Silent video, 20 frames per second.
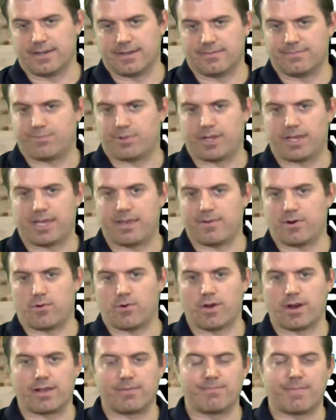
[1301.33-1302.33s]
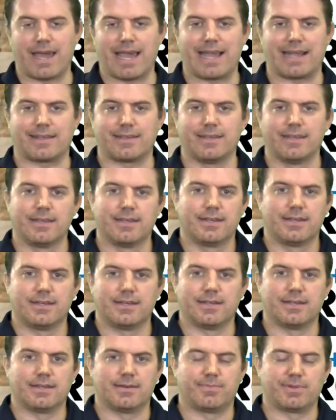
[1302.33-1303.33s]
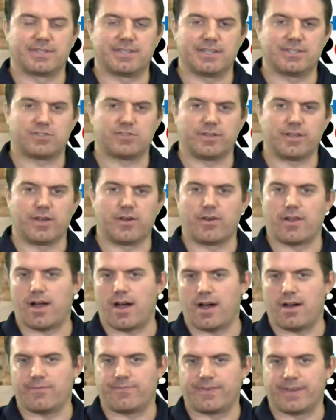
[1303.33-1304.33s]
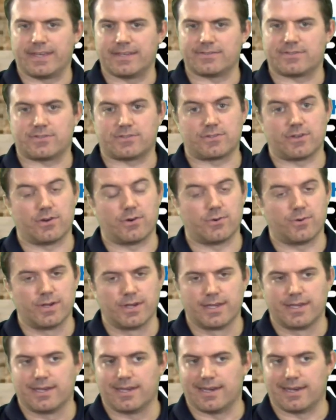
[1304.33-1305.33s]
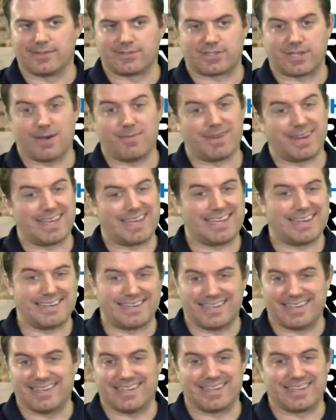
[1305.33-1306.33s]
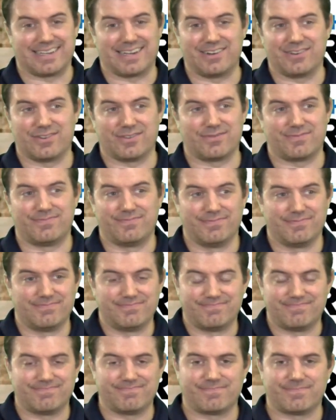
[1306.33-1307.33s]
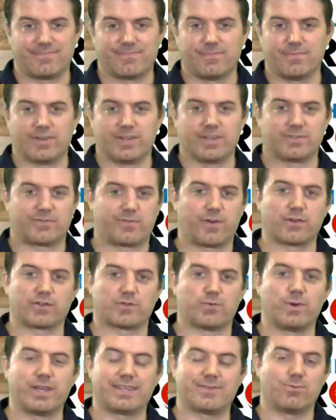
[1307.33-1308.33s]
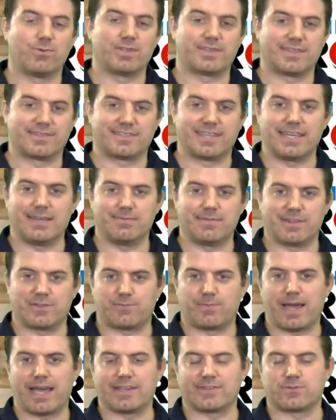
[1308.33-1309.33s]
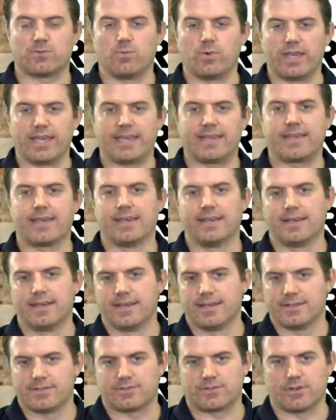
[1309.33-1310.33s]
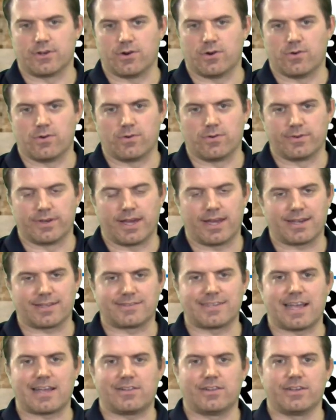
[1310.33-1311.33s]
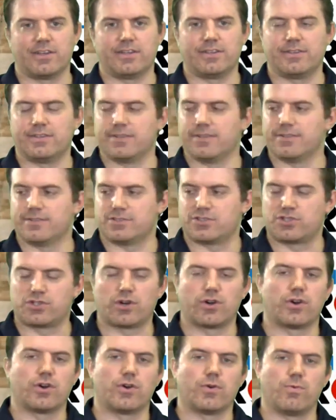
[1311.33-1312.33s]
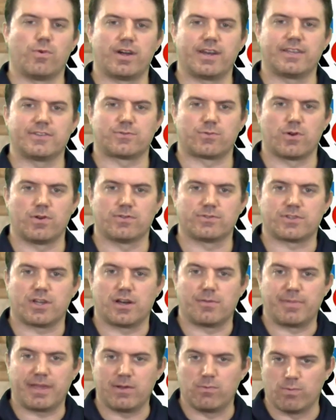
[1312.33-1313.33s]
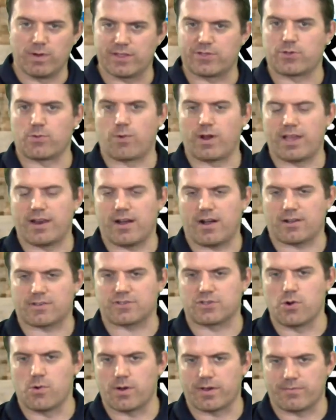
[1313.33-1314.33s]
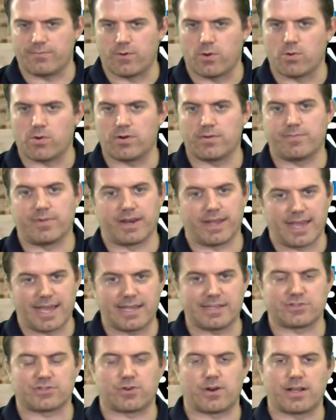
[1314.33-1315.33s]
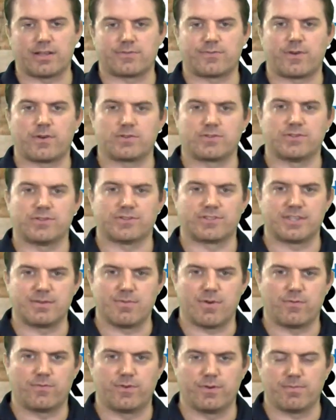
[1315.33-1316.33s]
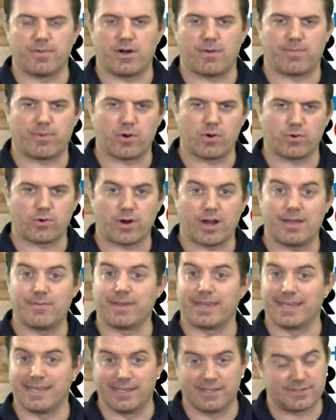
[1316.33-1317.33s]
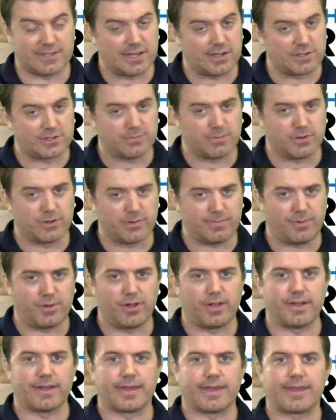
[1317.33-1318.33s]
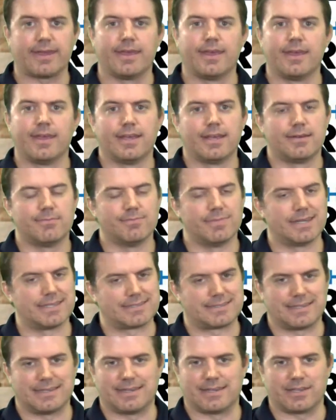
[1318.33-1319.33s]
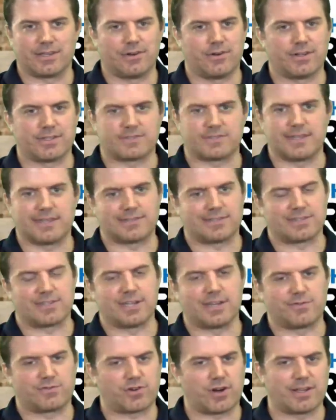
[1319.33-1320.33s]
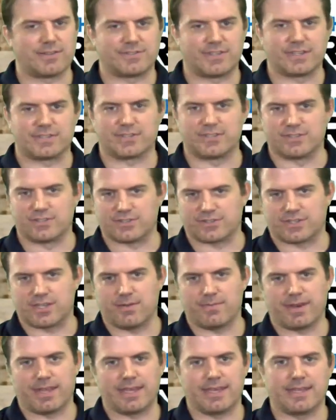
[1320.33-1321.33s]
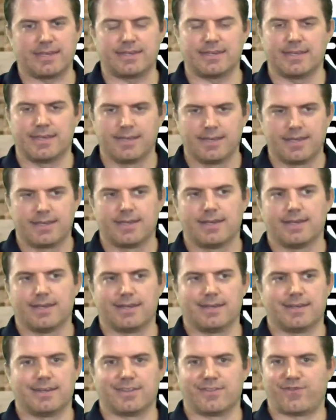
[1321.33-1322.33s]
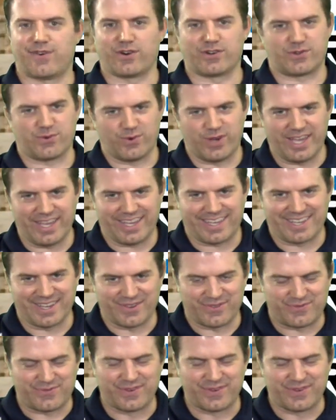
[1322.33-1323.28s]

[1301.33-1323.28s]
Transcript: play him at running back, potentially on offense. So, and he's coming in here his first week with the team this past week. So not exactly sure what his role is going to be with the Redhawks going forward, but he has transferred to the SEMO football program. He is eligible to play, but that's a tough transition just coming in the first week of